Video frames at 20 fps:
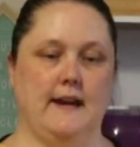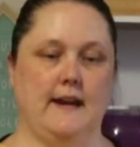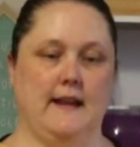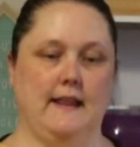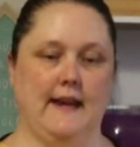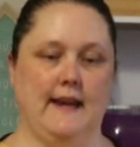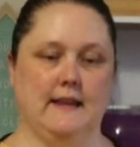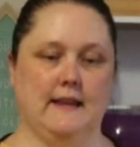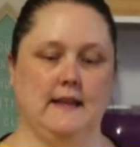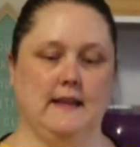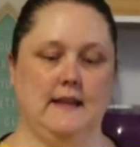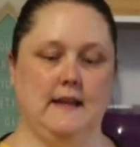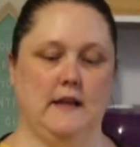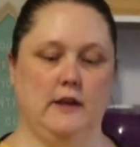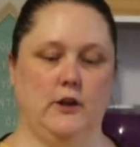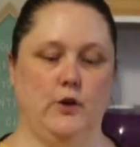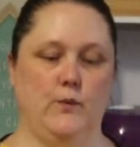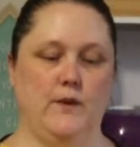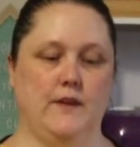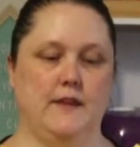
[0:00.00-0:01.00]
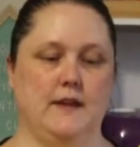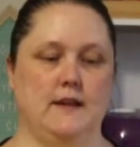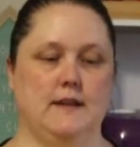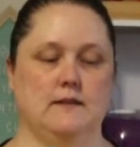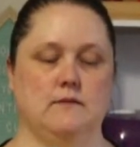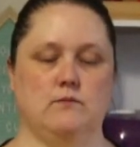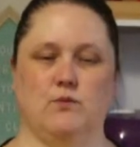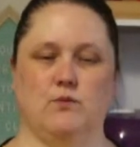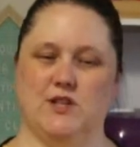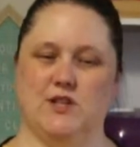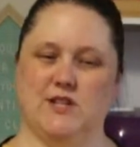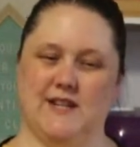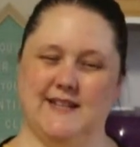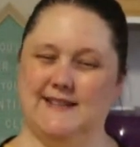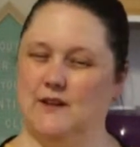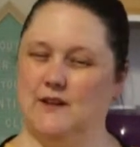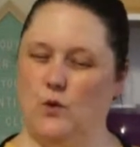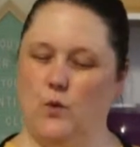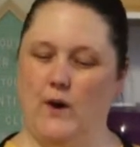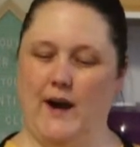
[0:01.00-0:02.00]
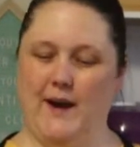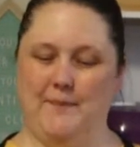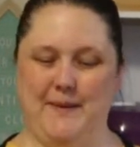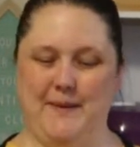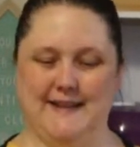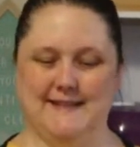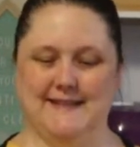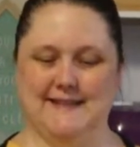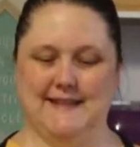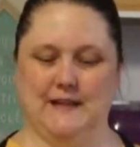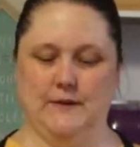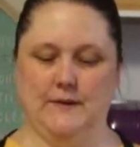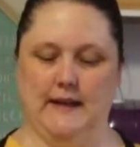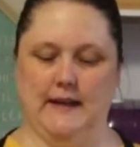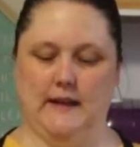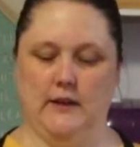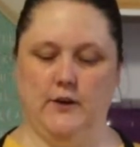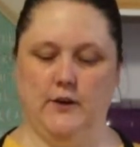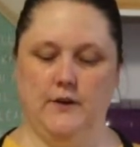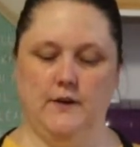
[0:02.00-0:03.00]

like the yellow with it, which isn't quite pastel yellow.